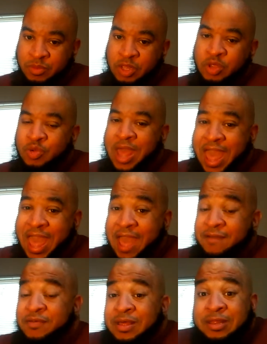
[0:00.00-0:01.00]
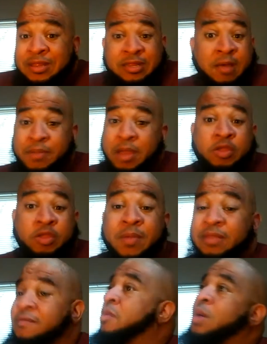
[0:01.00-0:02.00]
You have some power. You
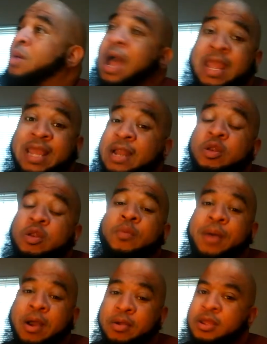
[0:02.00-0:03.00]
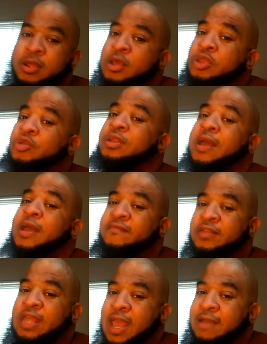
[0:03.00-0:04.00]
may say, well, I ain't got no power. You
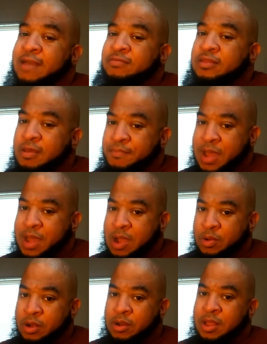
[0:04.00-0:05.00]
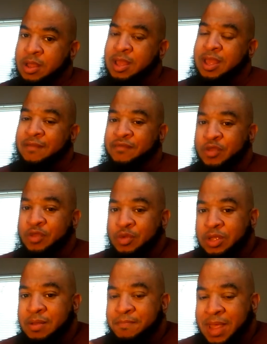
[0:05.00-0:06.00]
definitely have some power. If you
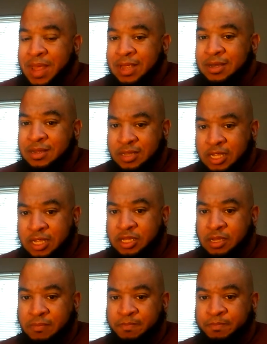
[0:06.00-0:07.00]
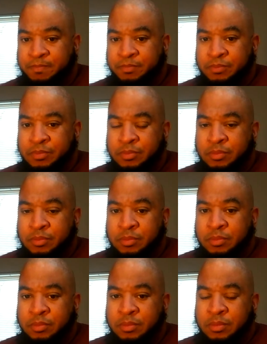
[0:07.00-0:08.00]
can make a decision,
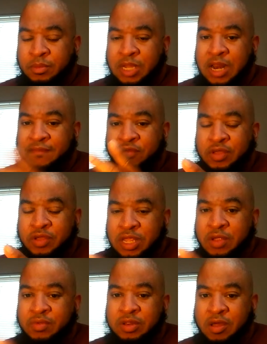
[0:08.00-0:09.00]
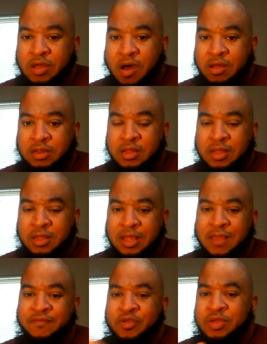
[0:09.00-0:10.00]
and if you can get results,
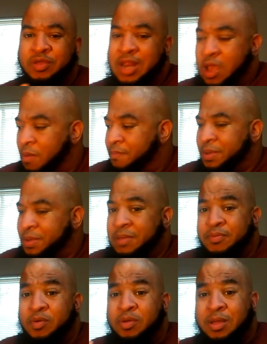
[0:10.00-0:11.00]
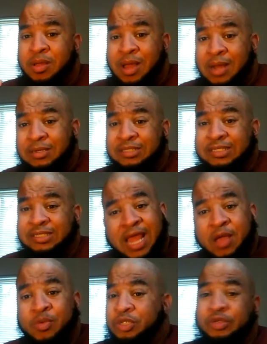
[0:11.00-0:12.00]
if you can help people
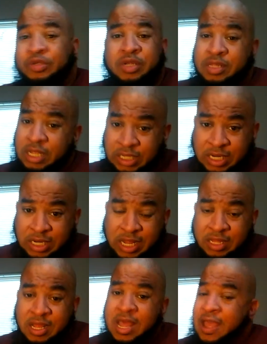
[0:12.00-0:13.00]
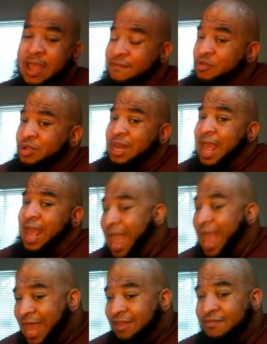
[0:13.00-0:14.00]
understand what your decision is, if you can
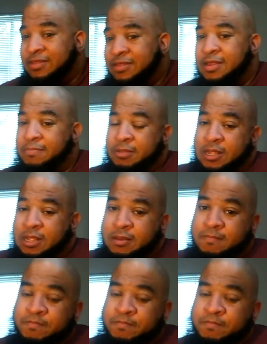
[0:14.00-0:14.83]
ask for something,